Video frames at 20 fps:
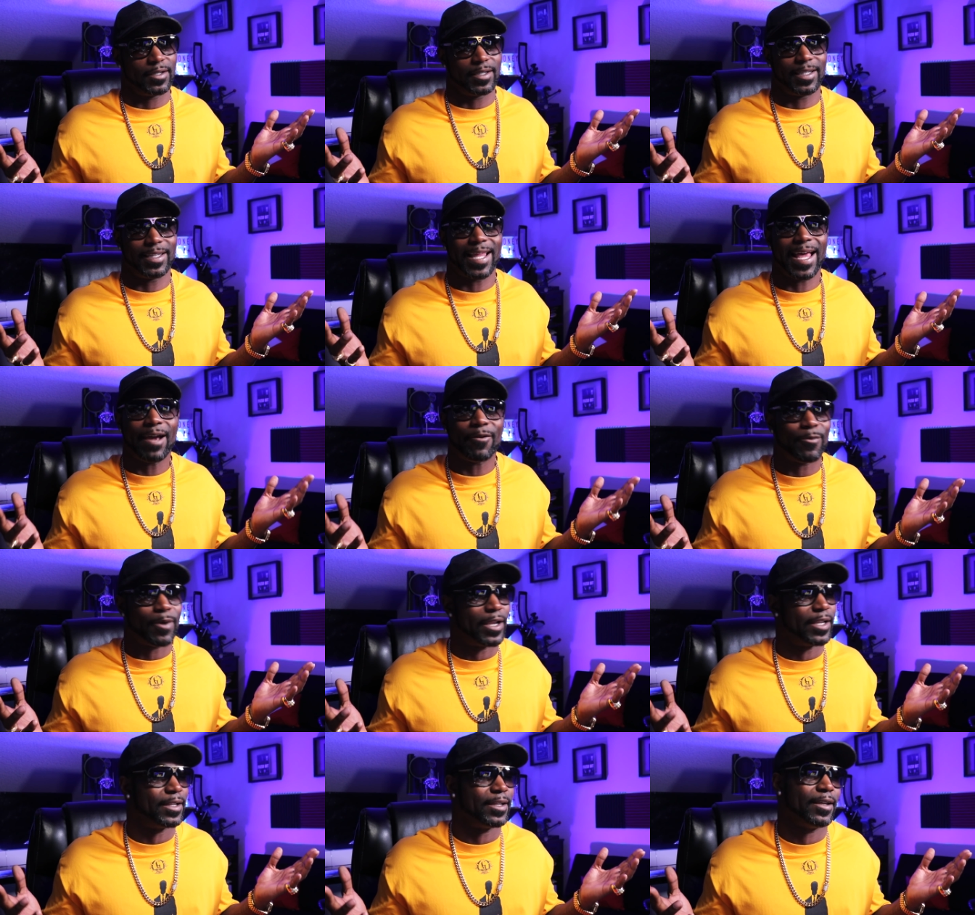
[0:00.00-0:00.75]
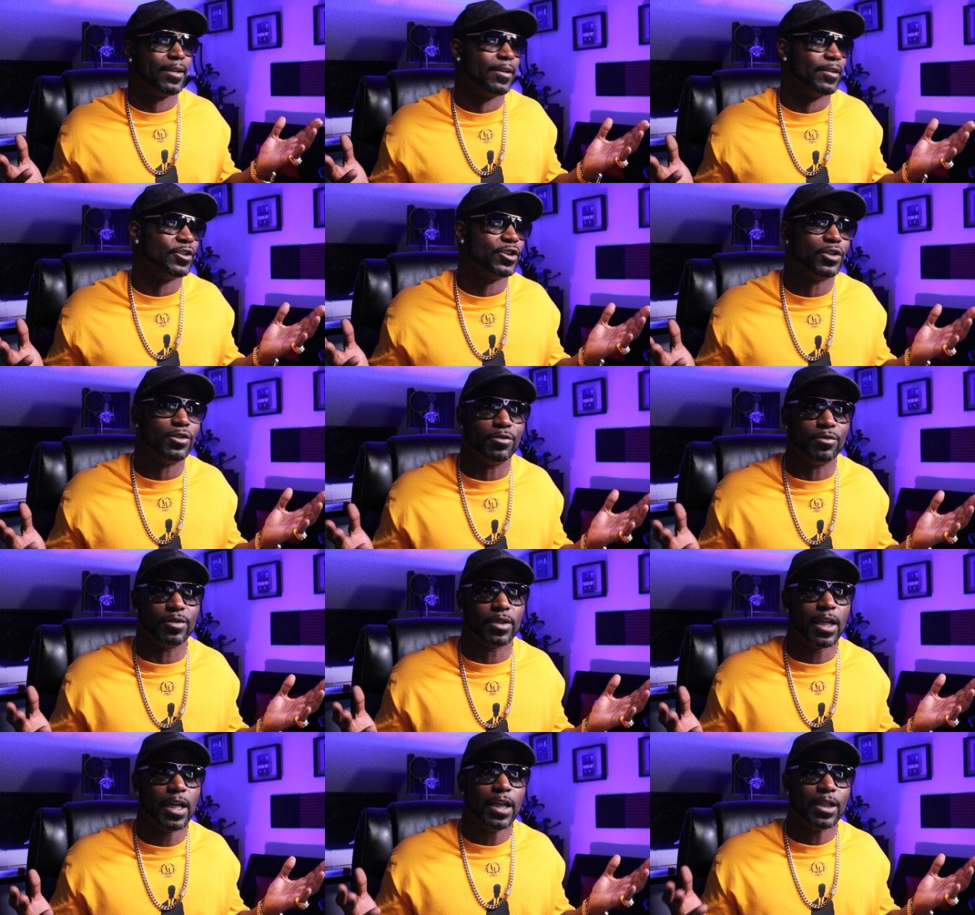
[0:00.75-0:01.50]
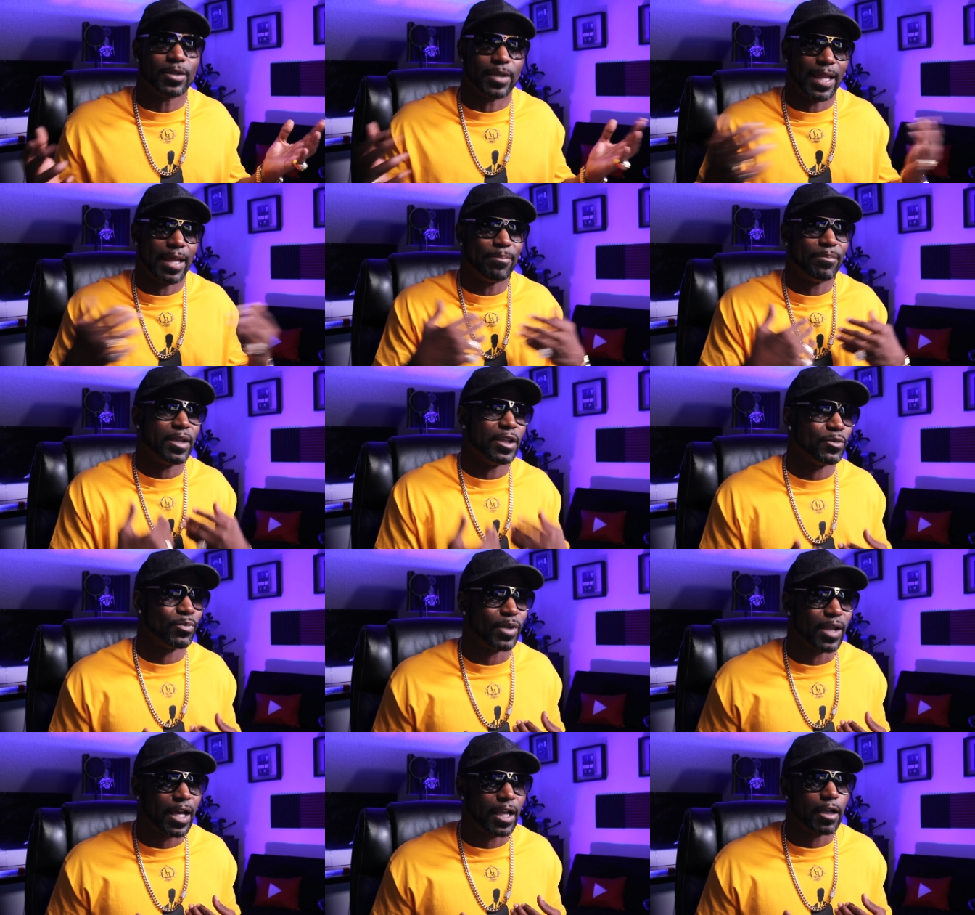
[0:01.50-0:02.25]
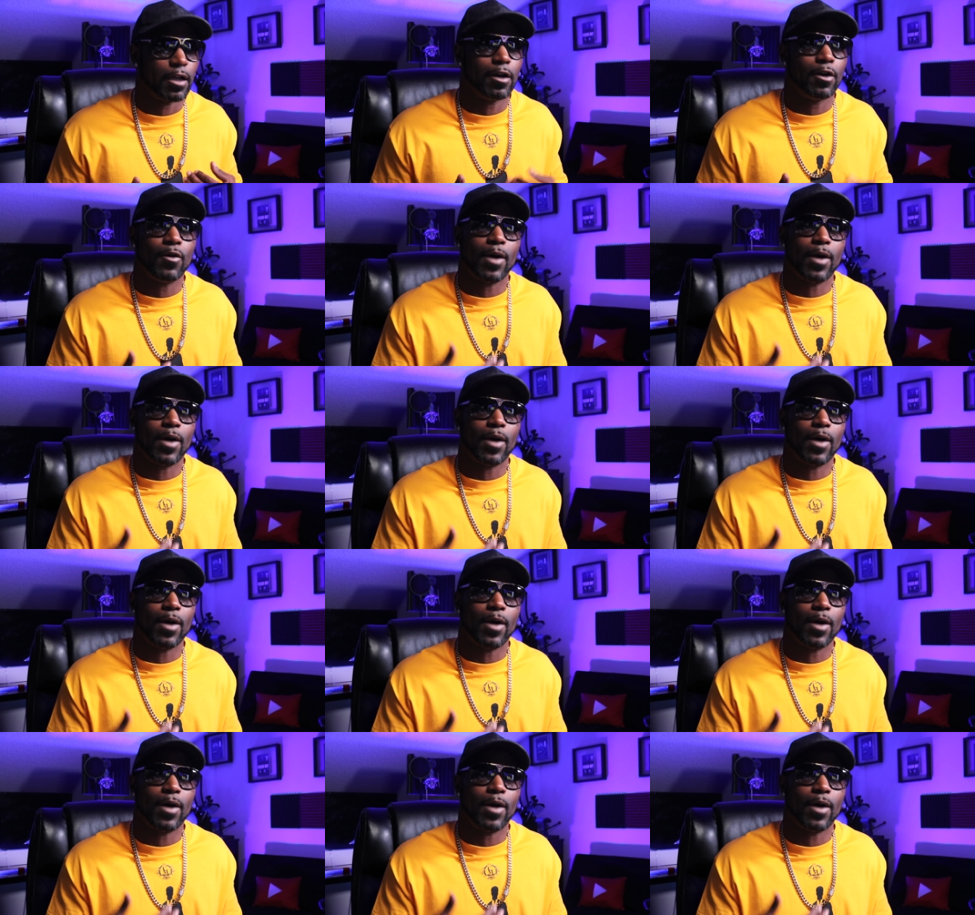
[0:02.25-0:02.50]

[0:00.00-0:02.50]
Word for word: That right there is huge. So that means when I go,